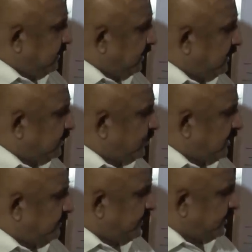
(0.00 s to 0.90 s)
He got
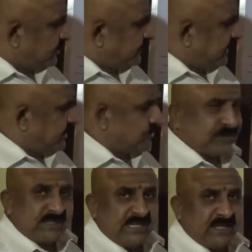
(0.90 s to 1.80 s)
the job because
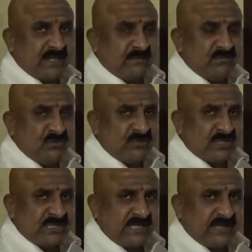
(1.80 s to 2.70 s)
Venus was there,
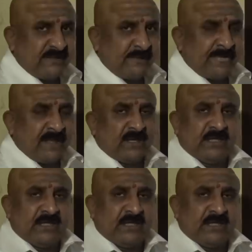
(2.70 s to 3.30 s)
Moon was there.